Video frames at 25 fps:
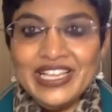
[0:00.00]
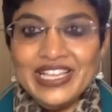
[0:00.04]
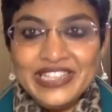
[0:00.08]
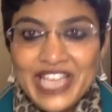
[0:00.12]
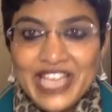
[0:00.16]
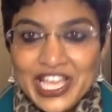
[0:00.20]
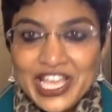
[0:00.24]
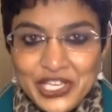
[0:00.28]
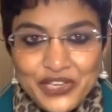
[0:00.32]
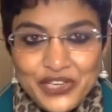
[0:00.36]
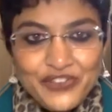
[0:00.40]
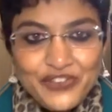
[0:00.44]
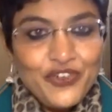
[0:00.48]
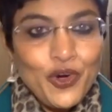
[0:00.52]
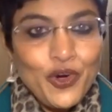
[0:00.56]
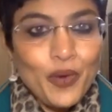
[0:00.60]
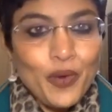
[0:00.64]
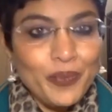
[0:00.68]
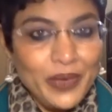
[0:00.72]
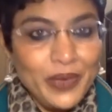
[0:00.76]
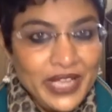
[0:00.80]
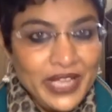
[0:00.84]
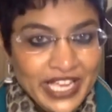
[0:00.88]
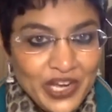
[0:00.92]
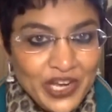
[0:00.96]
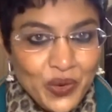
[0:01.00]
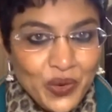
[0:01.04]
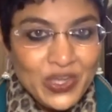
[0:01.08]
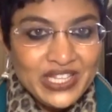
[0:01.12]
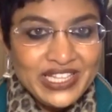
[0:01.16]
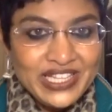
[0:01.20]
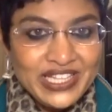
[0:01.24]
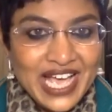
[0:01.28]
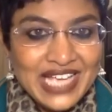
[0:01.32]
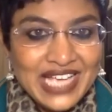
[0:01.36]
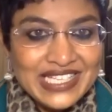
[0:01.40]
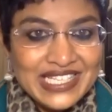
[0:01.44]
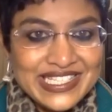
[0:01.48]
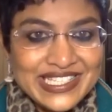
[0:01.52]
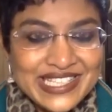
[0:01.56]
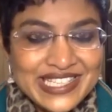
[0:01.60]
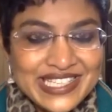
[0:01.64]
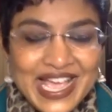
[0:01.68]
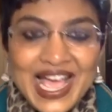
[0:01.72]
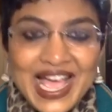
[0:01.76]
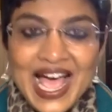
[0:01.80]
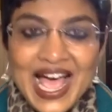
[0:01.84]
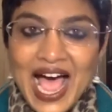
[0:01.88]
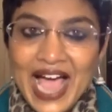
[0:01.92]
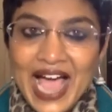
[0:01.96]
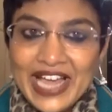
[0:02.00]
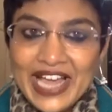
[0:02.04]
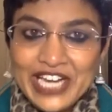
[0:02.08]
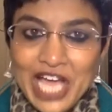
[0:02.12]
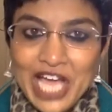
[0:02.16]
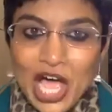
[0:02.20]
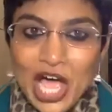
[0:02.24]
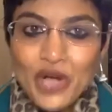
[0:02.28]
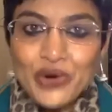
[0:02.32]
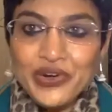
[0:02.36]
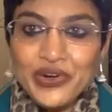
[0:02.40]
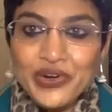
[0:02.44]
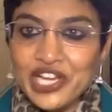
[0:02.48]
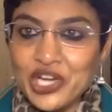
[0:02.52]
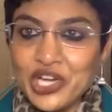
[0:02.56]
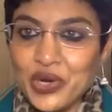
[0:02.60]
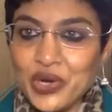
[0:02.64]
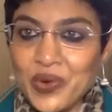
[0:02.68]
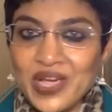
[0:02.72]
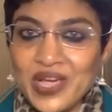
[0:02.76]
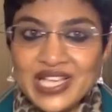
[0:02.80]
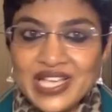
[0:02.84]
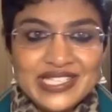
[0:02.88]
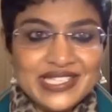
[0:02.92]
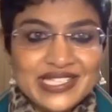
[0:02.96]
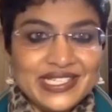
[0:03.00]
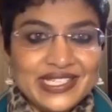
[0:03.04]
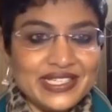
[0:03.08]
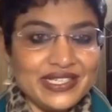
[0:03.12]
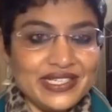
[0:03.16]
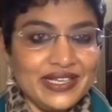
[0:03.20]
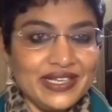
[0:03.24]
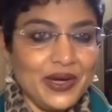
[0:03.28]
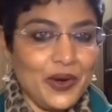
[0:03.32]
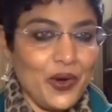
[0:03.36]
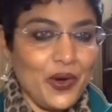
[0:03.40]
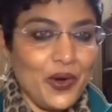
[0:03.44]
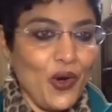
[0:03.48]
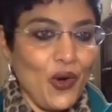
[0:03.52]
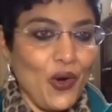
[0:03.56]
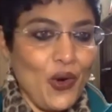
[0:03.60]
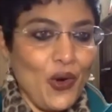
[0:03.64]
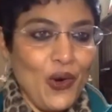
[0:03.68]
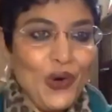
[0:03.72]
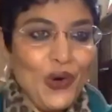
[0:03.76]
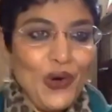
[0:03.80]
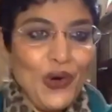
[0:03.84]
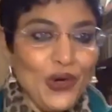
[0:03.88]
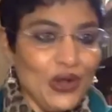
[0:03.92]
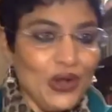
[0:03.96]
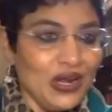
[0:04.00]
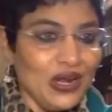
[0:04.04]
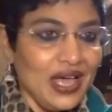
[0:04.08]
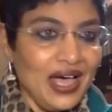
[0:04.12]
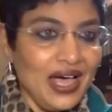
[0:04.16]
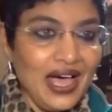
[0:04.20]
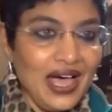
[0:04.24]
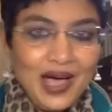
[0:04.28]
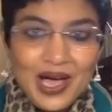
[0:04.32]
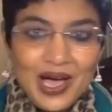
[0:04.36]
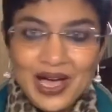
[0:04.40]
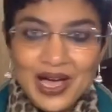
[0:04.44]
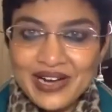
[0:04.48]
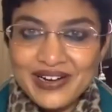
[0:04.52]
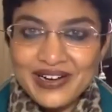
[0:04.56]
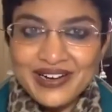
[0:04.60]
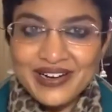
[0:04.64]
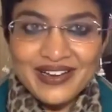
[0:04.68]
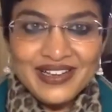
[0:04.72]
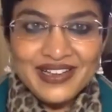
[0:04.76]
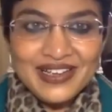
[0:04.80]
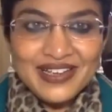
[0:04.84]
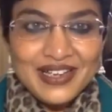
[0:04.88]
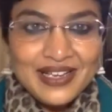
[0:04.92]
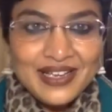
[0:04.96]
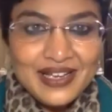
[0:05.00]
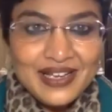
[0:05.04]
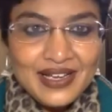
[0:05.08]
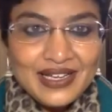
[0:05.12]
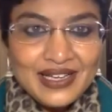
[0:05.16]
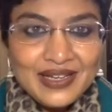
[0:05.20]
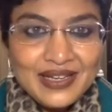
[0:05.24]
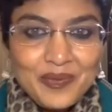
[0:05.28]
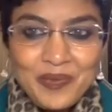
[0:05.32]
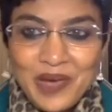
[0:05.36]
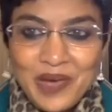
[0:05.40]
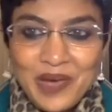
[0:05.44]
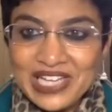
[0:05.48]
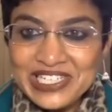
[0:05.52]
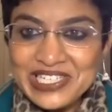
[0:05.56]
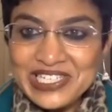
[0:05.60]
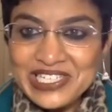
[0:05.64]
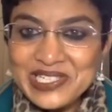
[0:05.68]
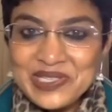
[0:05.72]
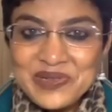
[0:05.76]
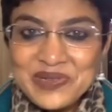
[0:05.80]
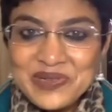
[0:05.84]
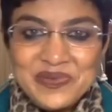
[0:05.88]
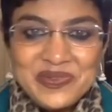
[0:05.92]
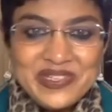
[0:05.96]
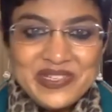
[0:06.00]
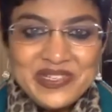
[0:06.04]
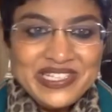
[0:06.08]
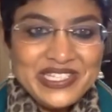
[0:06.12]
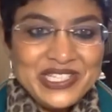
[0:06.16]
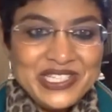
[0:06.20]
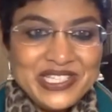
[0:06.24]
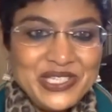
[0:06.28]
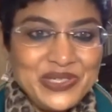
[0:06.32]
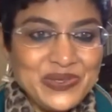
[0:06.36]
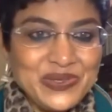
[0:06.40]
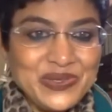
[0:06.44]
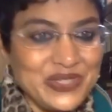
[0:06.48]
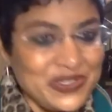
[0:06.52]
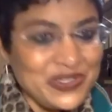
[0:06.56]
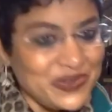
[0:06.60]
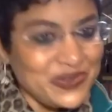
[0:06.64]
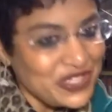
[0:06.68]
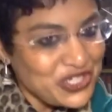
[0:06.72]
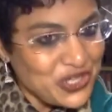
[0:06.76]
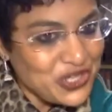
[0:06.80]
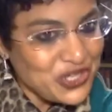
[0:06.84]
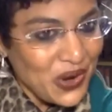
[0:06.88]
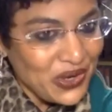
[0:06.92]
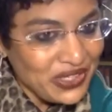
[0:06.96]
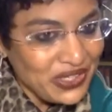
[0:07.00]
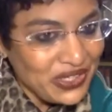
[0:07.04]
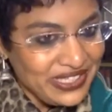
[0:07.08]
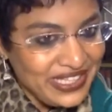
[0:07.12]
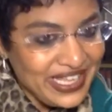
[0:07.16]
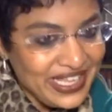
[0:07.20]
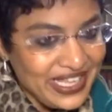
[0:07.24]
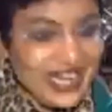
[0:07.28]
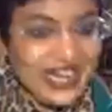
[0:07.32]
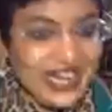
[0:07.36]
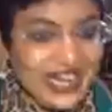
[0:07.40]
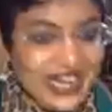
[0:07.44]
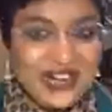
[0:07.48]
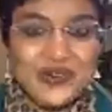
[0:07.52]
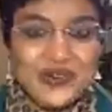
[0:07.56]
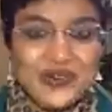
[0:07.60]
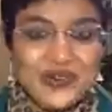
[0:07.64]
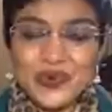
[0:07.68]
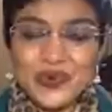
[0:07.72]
Thank you for being with us. I now request all our participants to switch on their